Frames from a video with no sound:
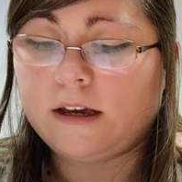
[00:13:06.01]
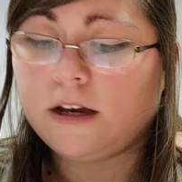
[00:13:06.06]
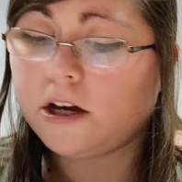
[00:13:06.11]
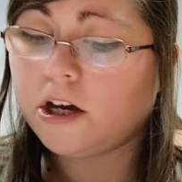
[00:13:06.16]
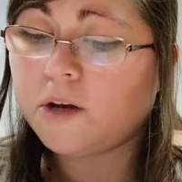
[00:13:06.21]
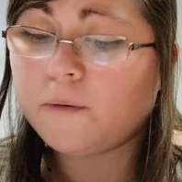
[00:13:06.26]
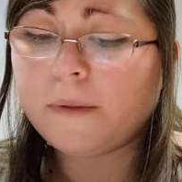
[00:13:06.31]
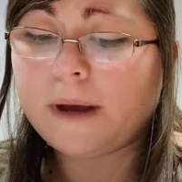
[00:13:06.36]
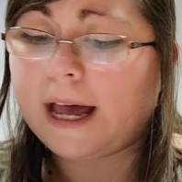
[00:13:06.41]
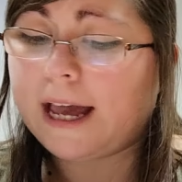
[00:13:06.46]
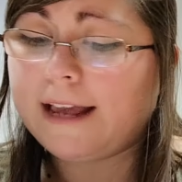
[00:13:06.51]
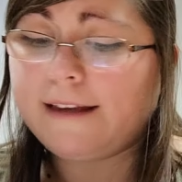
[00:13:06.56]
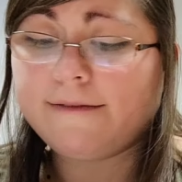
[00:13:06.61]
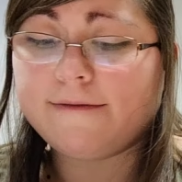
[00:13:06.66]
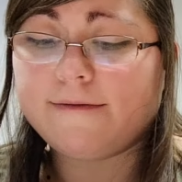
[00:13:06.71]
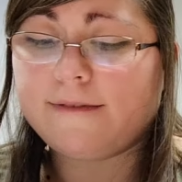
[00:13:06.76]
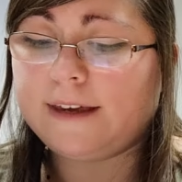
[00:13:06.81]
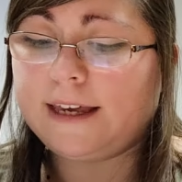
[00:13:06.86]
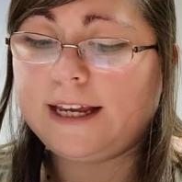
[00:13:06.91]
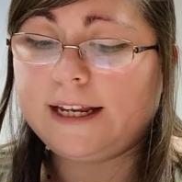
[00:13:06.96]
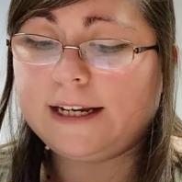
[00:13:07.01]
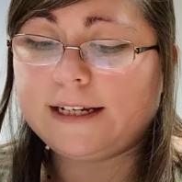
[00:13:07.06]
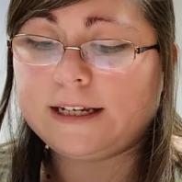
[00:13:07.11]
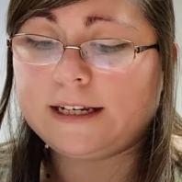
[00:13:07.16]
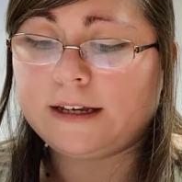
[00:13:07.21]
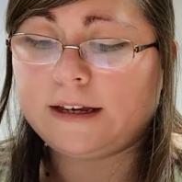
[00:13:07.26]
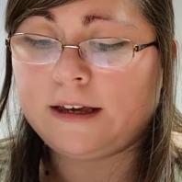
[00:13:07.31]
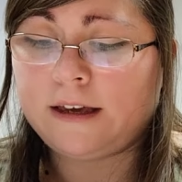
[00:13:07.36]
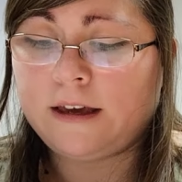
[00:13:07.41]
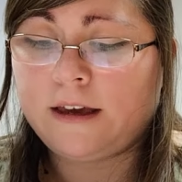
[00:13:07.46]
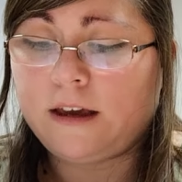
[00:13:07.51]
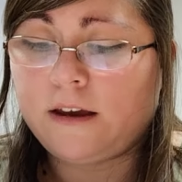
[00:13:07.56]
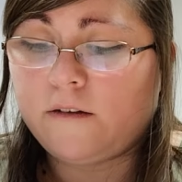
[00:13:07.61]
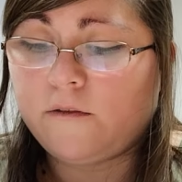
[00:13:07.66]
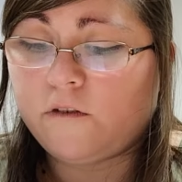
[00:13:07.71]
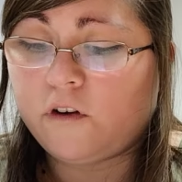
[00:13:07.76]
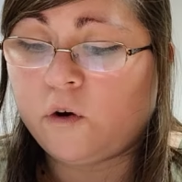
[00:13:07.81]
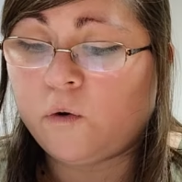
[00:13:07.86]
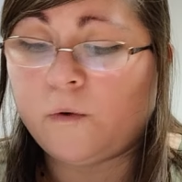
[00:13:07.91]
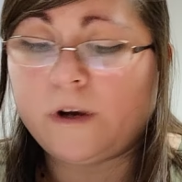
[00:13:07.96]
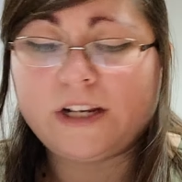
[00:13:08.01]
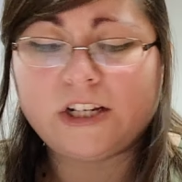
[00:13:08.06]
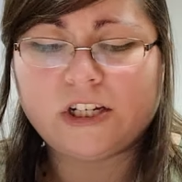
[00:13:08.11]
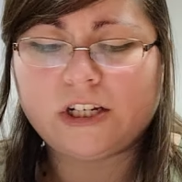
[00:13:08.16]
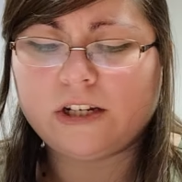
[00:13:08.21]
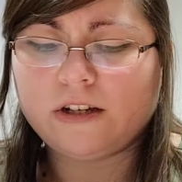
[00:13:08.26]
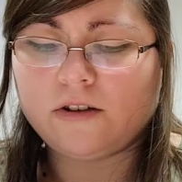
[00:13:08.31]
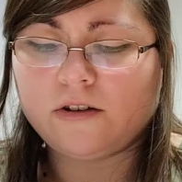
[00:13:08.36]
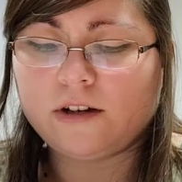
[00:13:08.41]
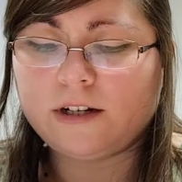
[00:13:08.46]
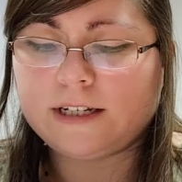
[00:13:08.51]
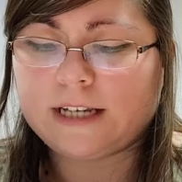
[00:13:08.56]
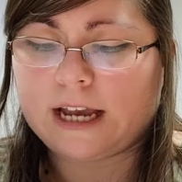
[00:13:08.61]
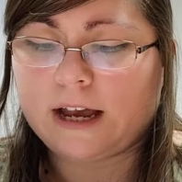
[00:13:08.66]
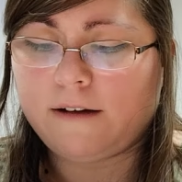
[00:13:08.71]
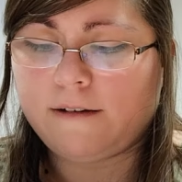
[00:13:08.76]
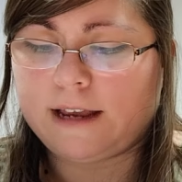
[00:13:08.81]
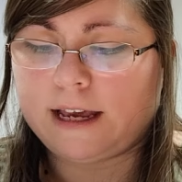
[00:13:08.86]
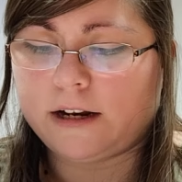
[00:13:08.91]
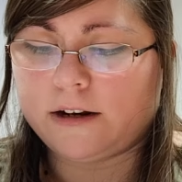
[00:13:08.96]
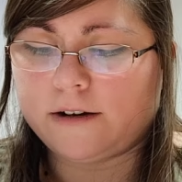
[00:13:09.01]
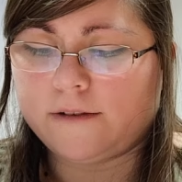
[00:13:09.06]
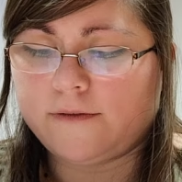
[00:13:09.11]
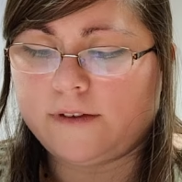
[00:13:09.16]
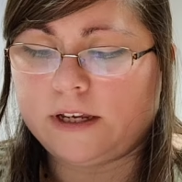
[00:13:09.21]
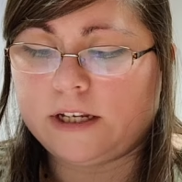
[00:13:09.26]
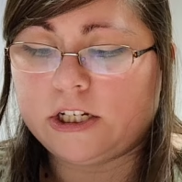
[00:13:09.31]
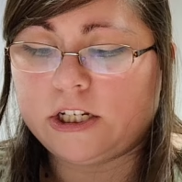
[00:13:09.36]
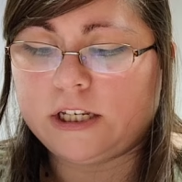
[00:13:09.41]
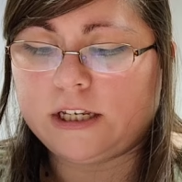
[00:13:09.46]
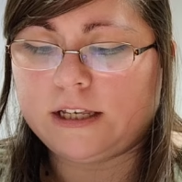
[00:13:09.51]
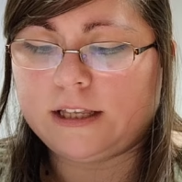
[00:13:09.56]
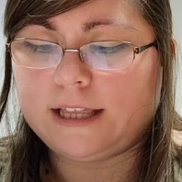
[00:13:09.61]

Goodbye, feet. For when she looked down at her feet, she,